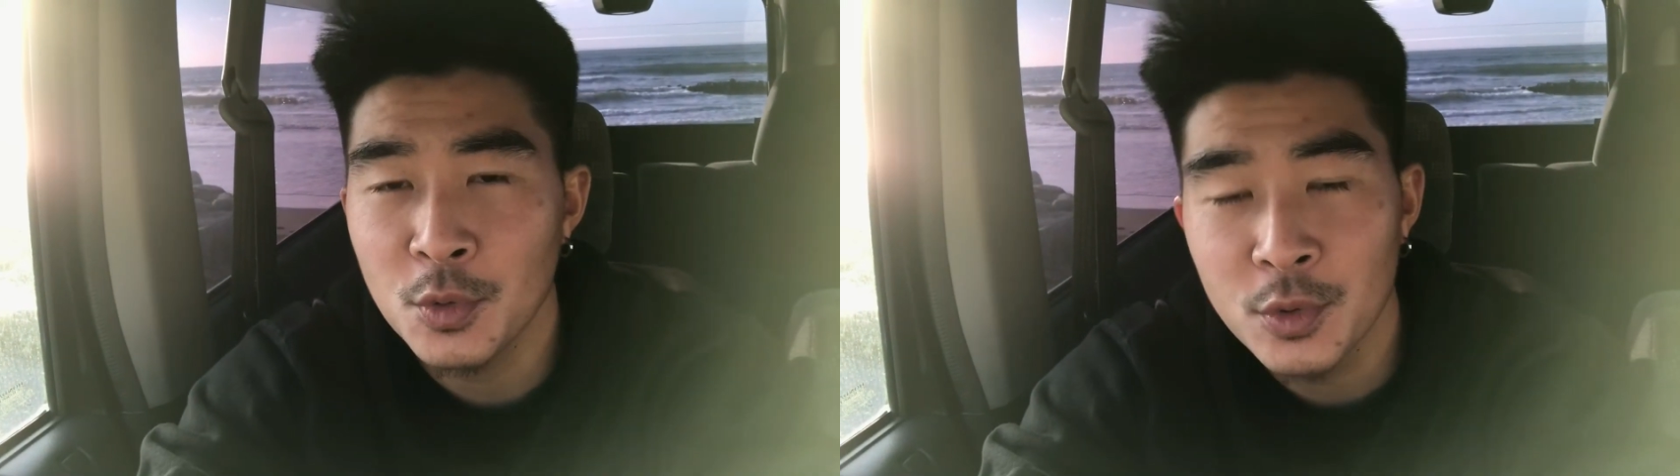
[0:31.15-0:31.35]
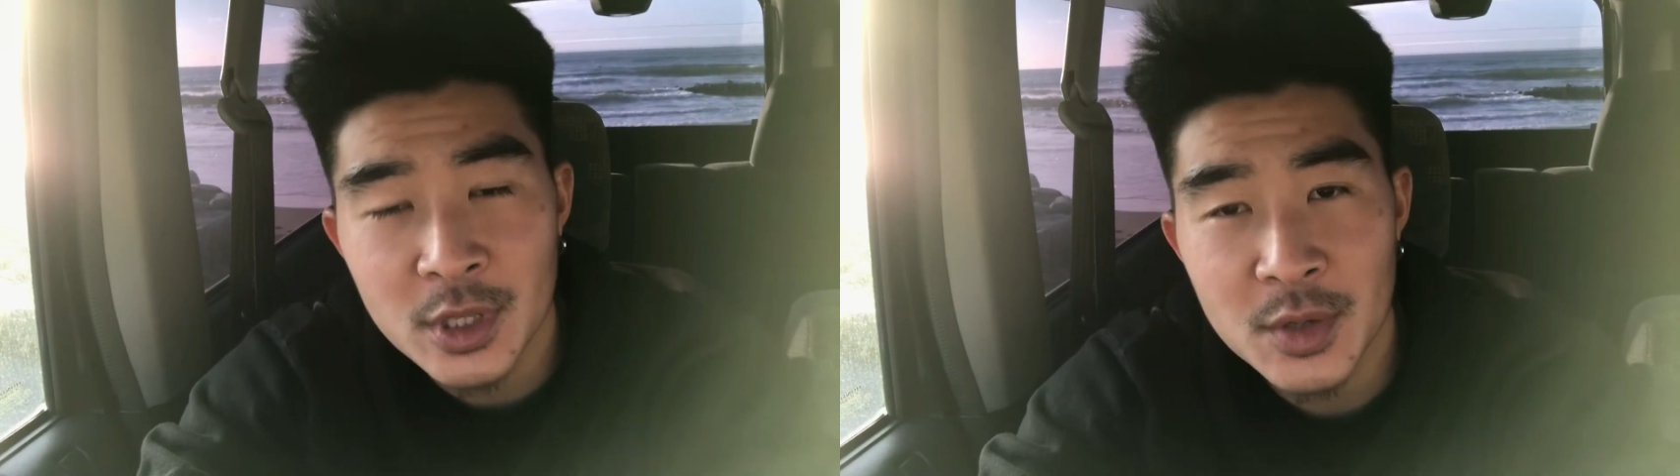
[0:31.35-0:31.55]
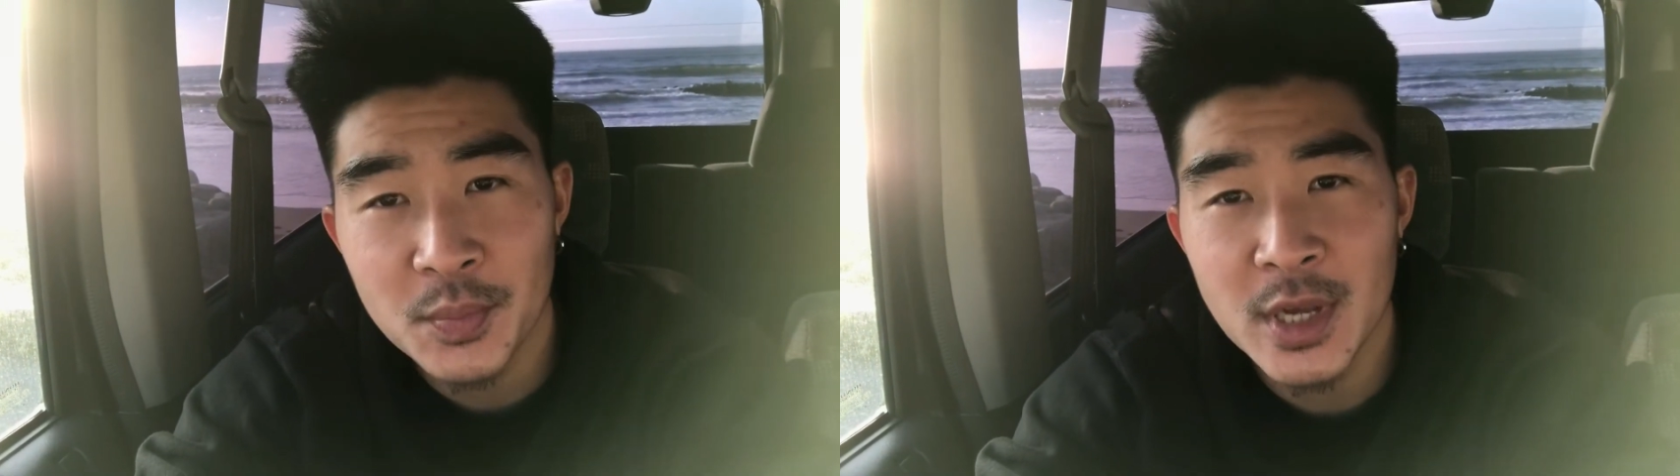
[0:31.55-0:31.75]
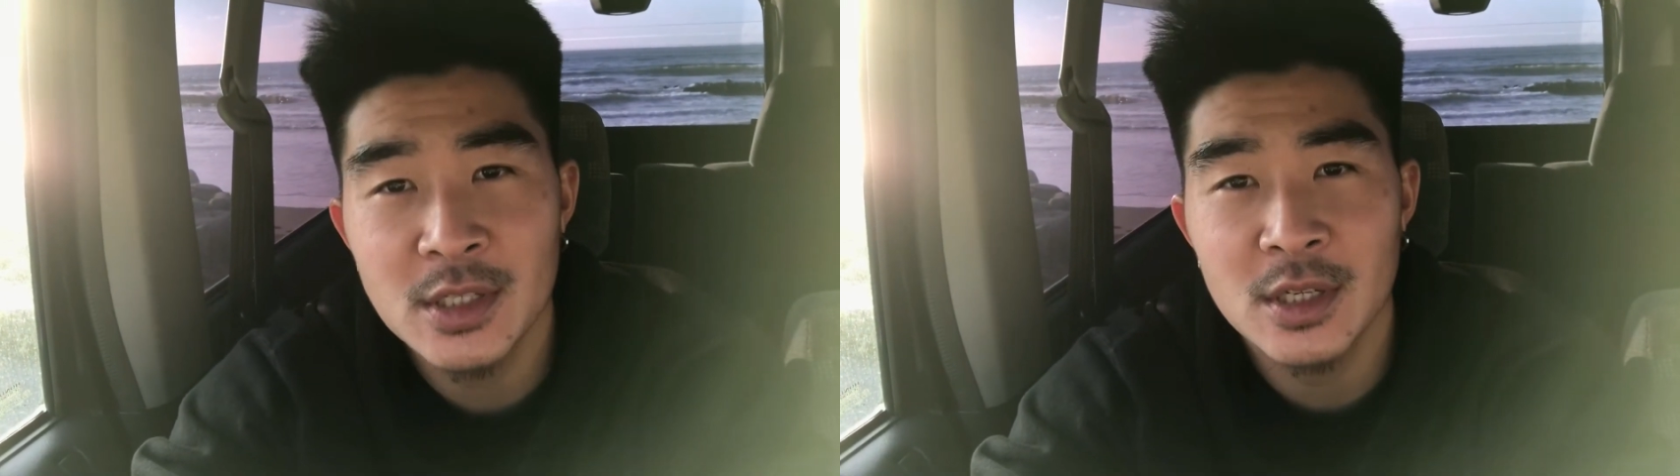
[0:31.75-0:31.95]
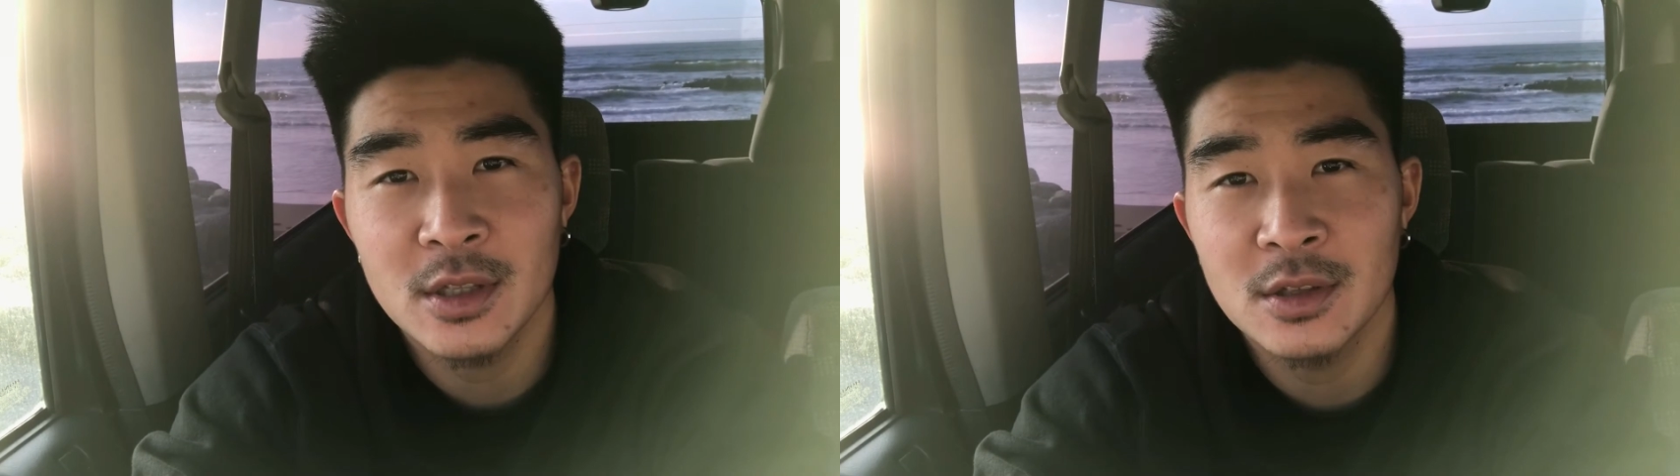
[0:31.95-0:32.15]
really
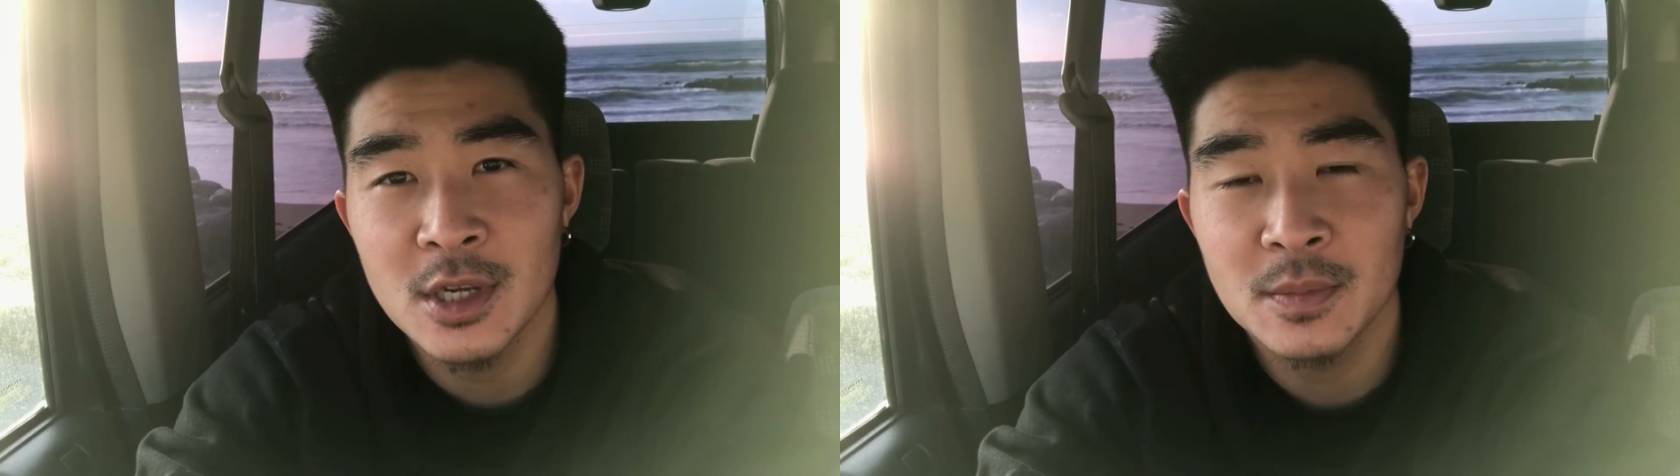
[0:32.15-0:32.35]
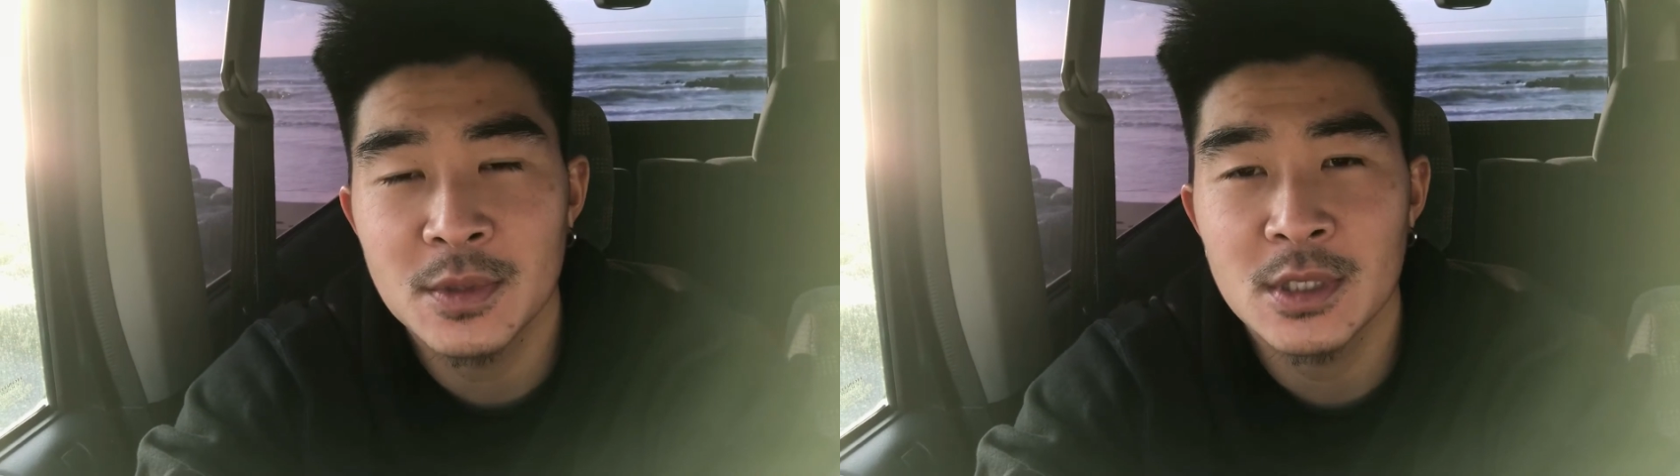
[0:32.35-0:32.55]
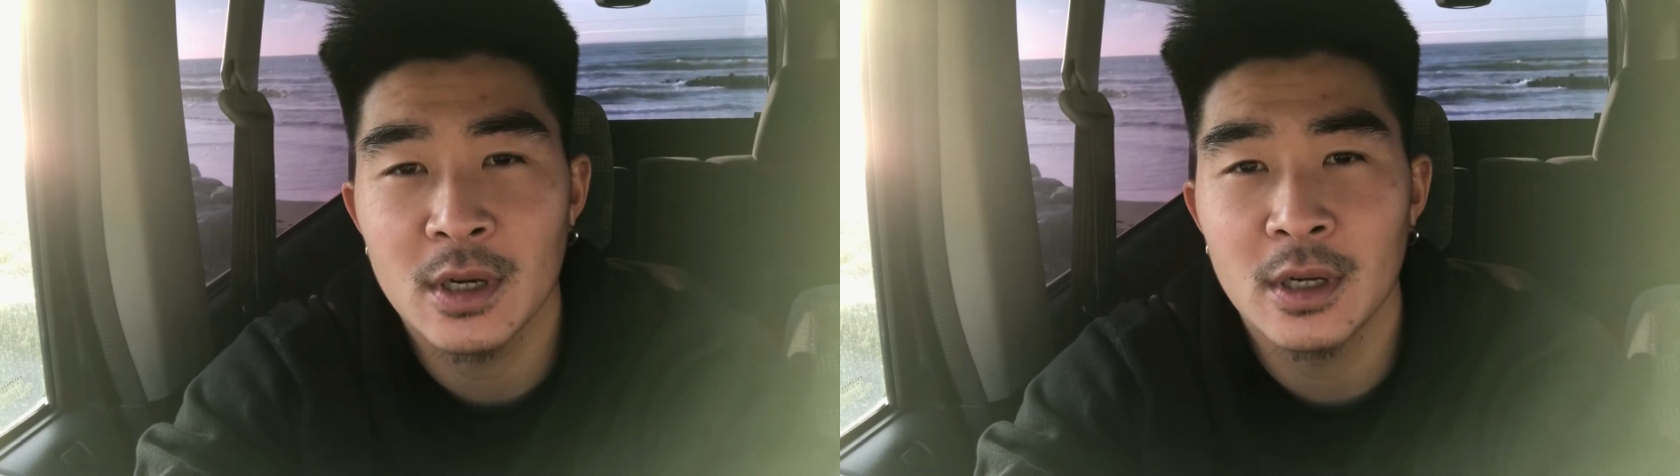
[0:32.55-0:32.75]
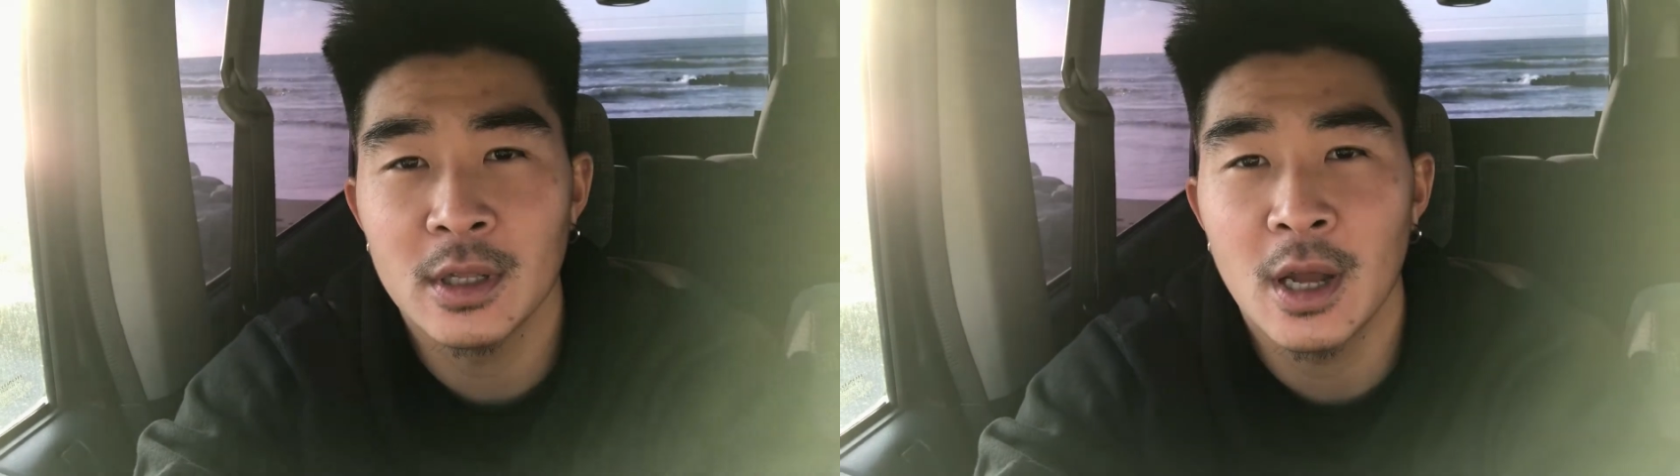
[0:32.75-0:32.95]
basic tips on